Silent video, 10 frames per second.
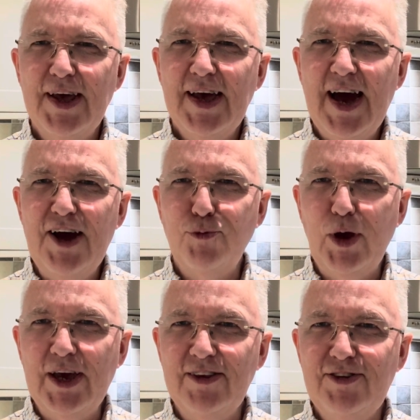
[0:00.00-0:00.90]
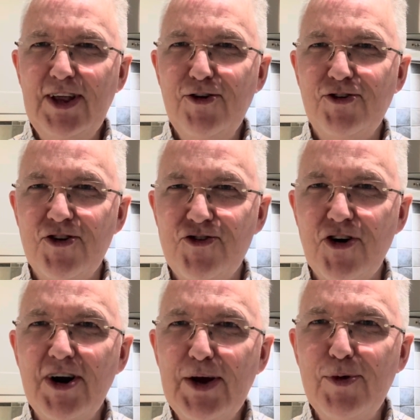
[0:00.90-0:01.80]
as we continue to
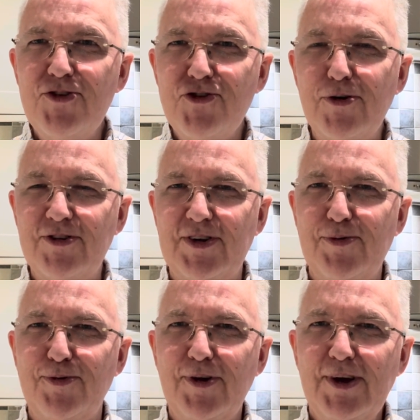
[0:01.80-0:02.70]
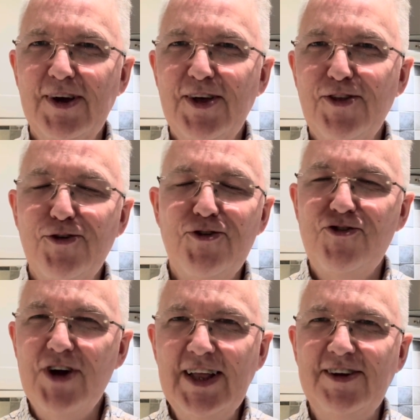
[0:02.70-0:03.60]
journey with Joseph through
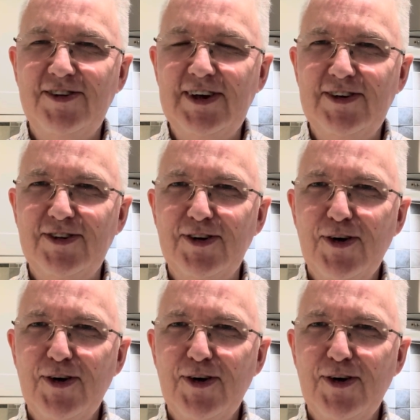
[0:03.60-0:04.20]
Genesis